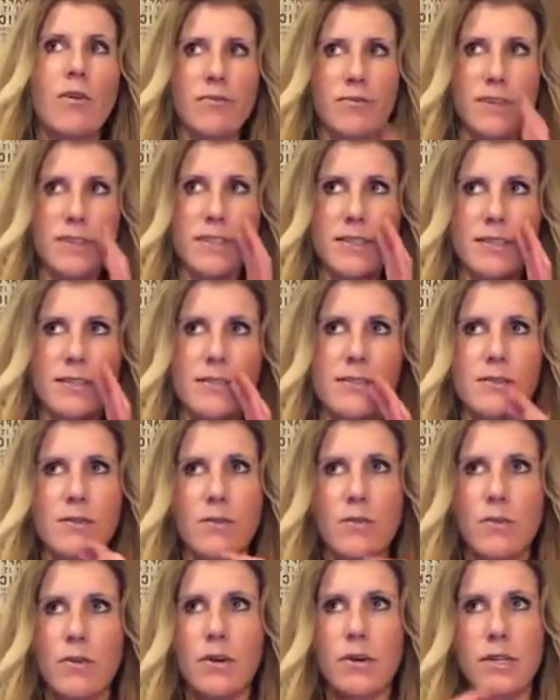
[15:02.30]
fizzes
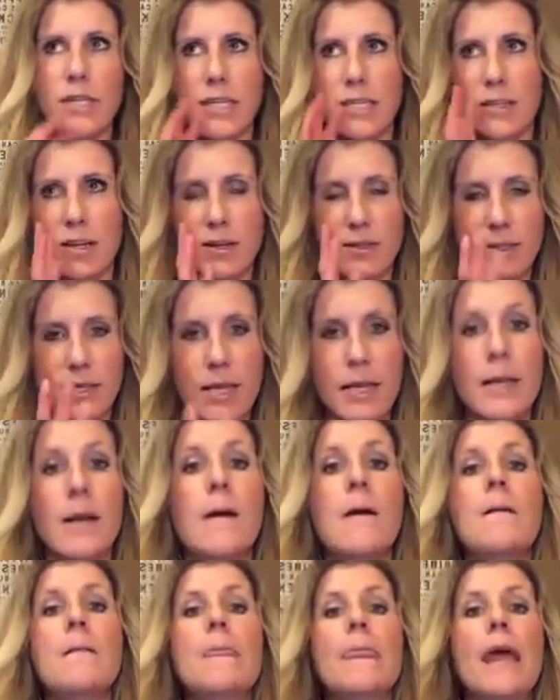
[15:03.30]
or detox tea.
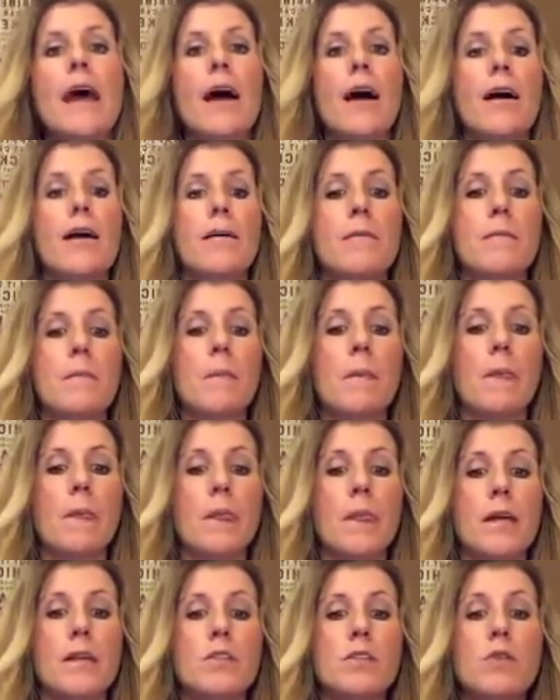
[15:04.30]

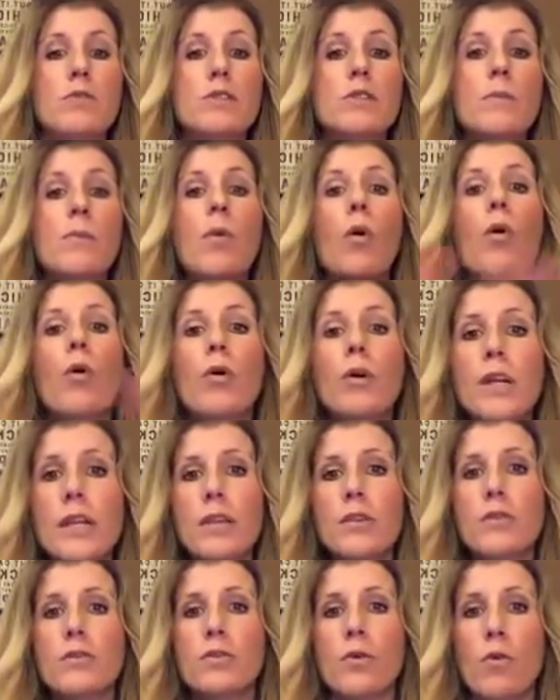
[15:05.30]
So supporting
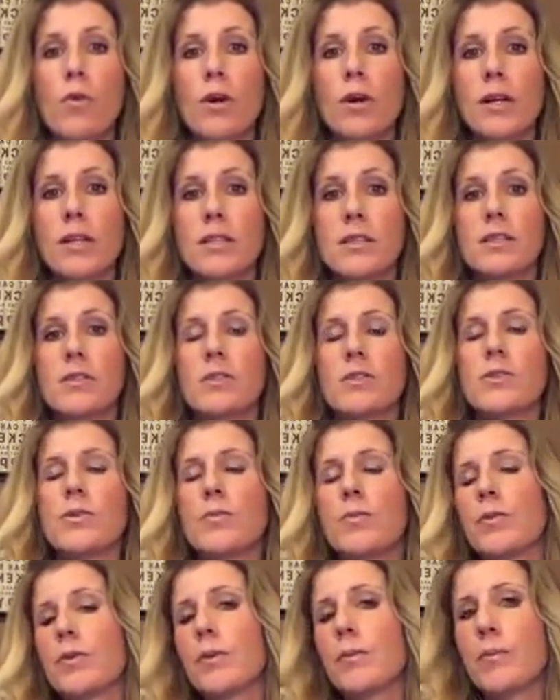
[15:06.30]
those organs is
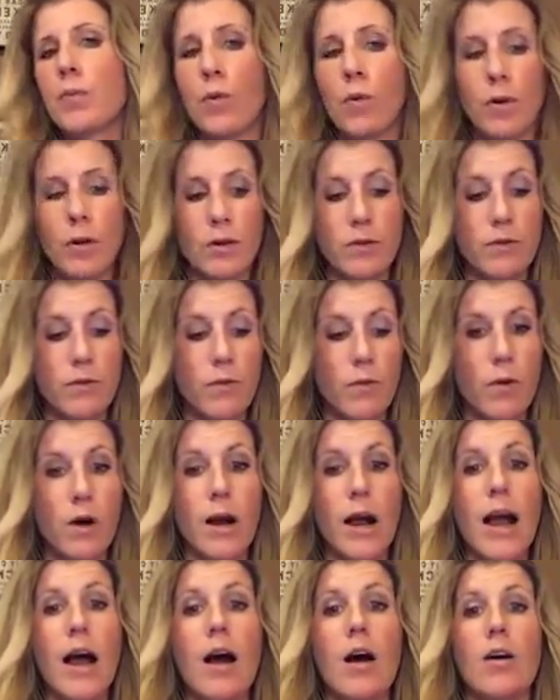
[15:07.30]
super important for
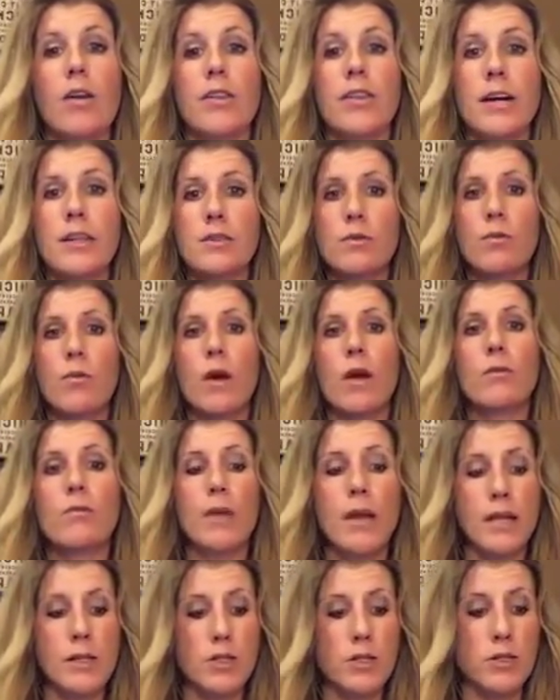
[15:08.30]
health. That's one
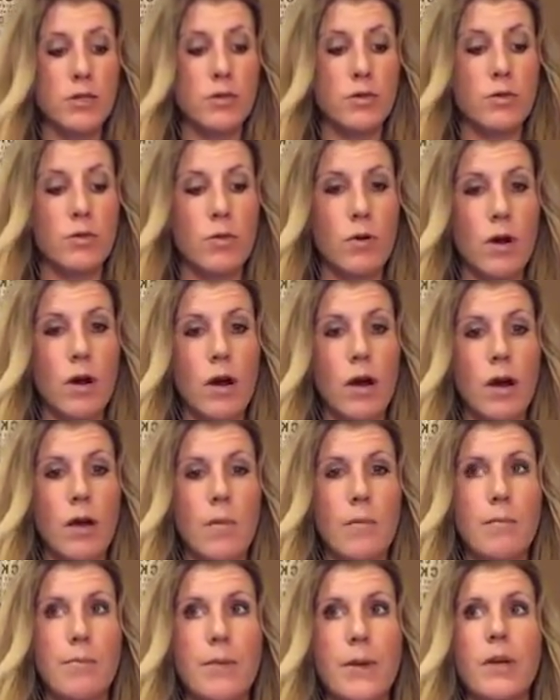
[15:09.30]
way to
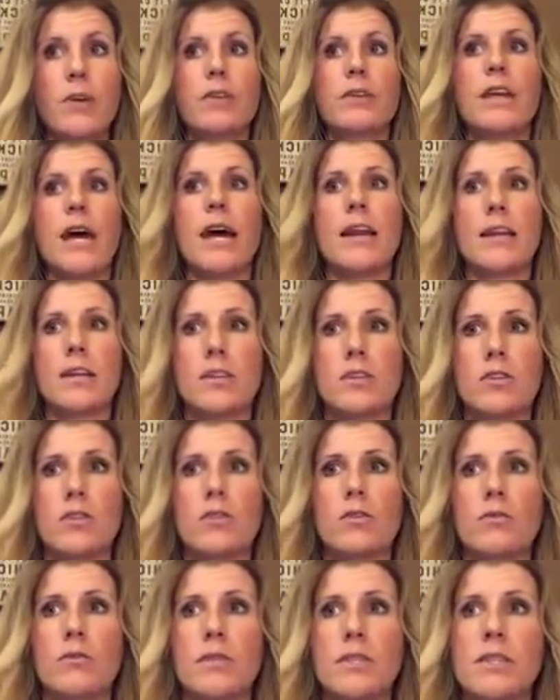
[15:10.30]
build that
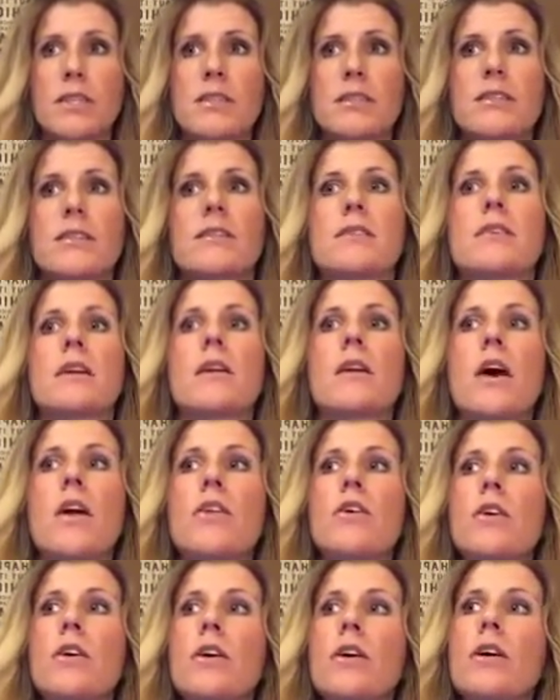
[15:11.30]
internal resistance.
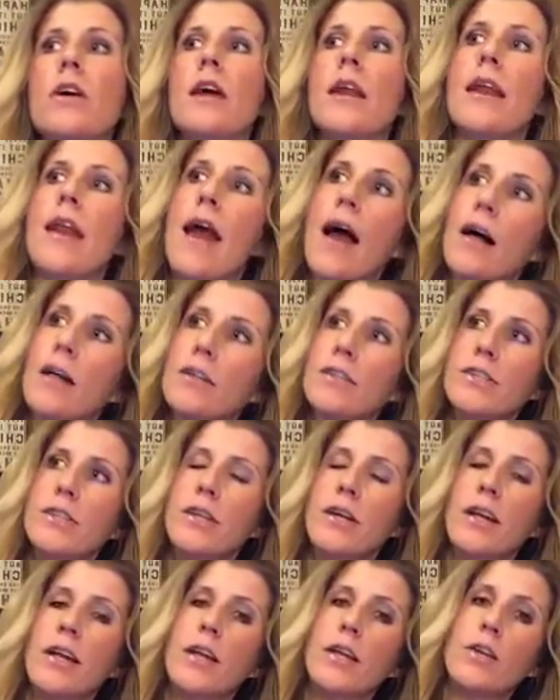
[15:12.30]
Another analogy
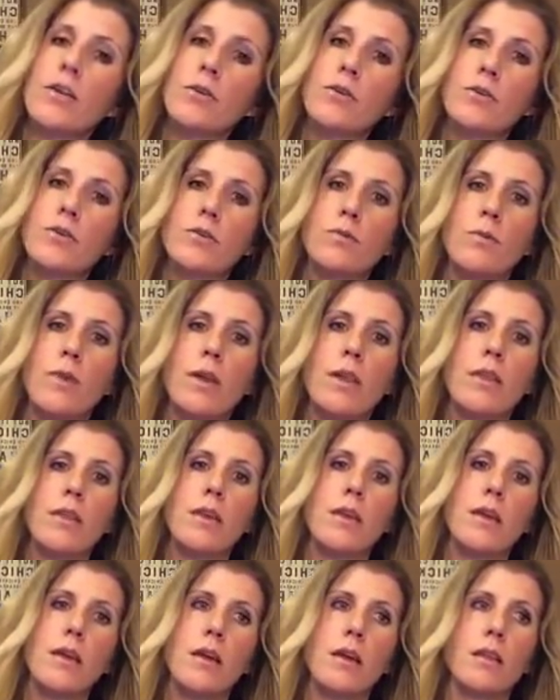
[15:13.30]
that I use with
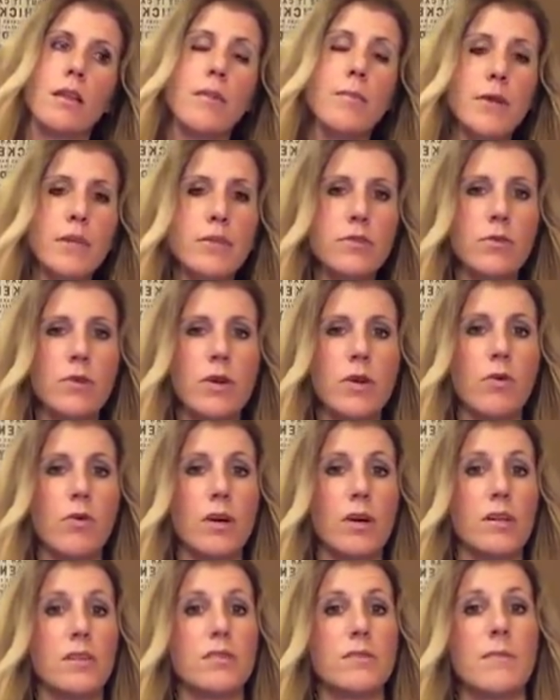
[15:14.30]
the eliminatory
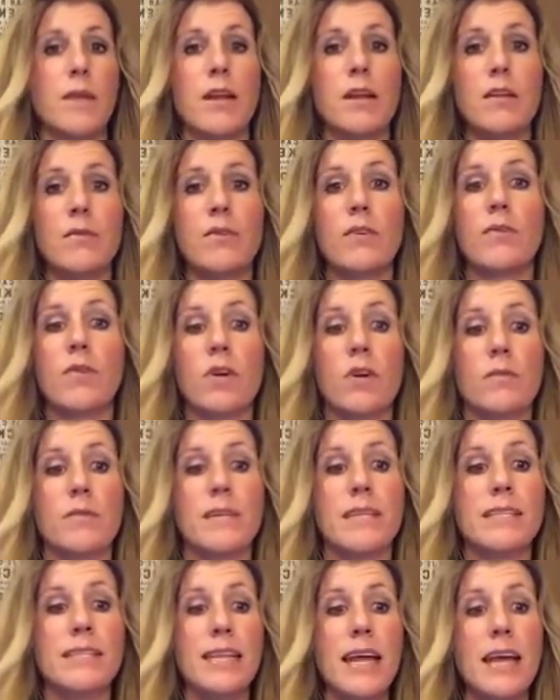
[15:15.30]
organs, many of you have heard me
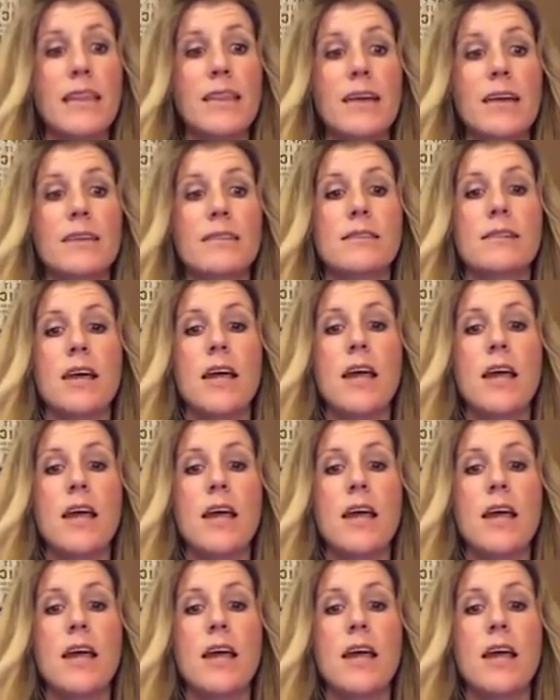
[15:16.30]
say this,